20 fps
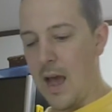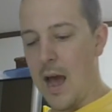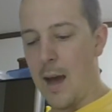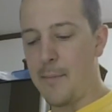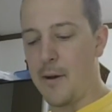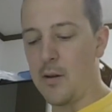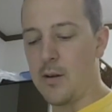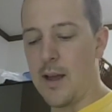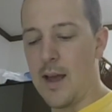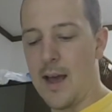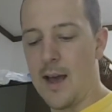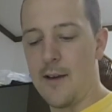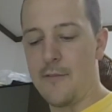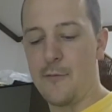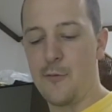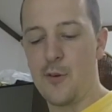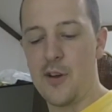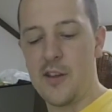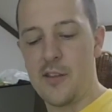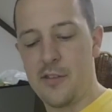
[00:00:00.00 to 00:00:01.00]
About
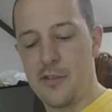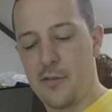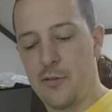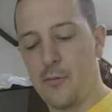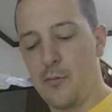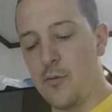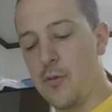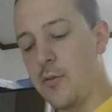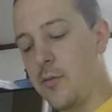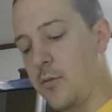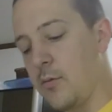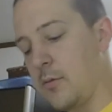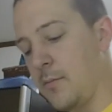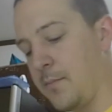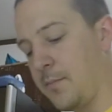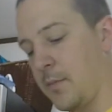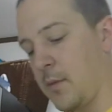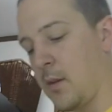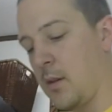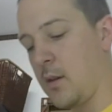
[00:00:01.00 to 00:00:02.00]
halfway through
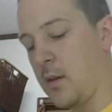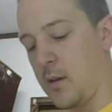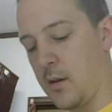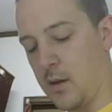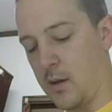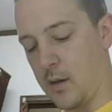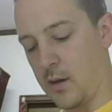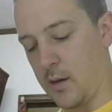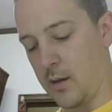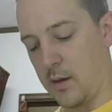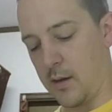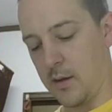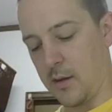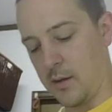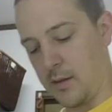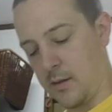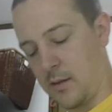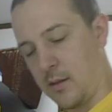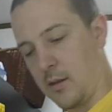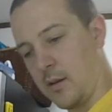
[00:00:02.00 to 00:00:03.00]

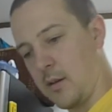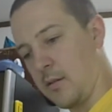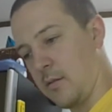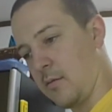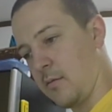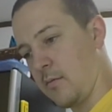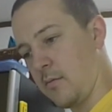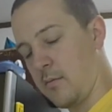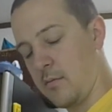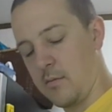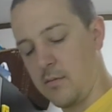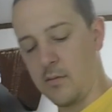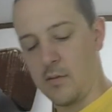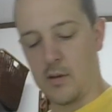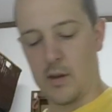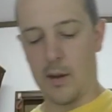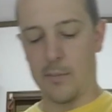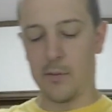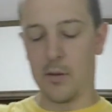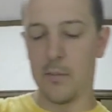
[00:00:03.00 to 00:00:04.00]
the
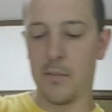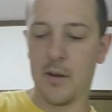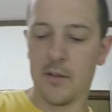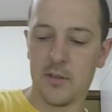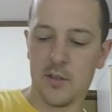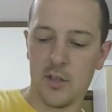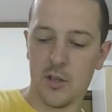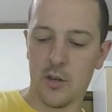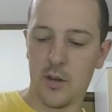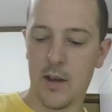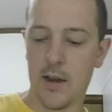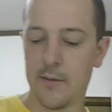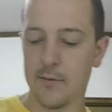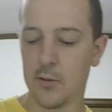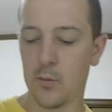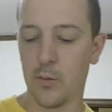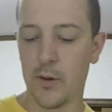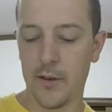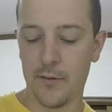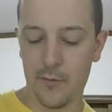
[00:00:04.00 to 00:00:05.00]
couple of months that you have
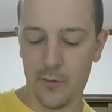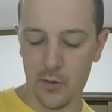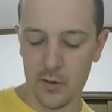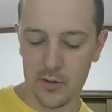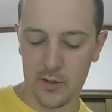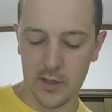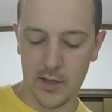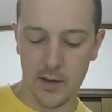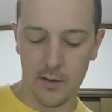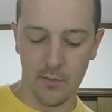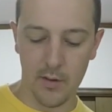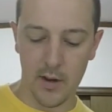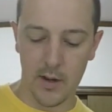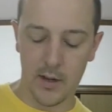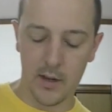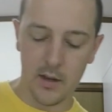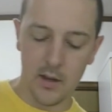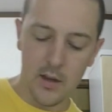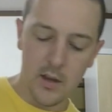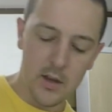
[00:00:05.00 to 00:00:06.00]
to wait for it to get
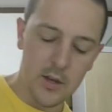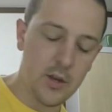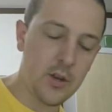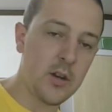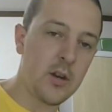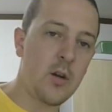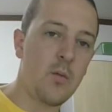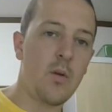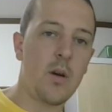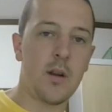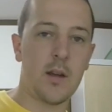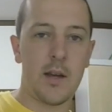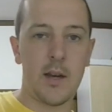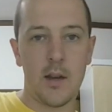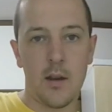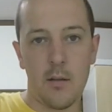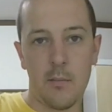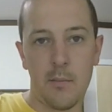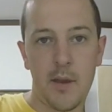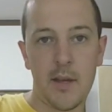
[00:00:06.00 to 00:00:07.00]
ready, you're going to want to
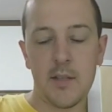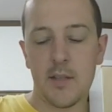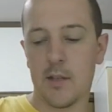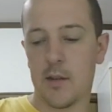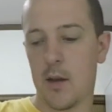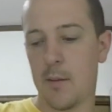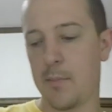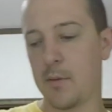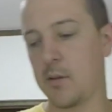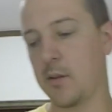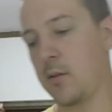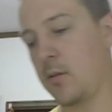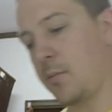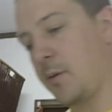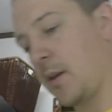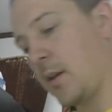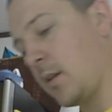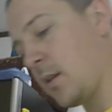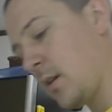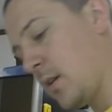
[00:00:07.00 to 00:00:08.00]
kind of mix it up a little
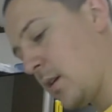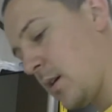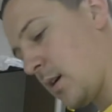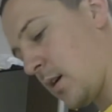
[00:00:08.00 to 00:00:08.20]
bit.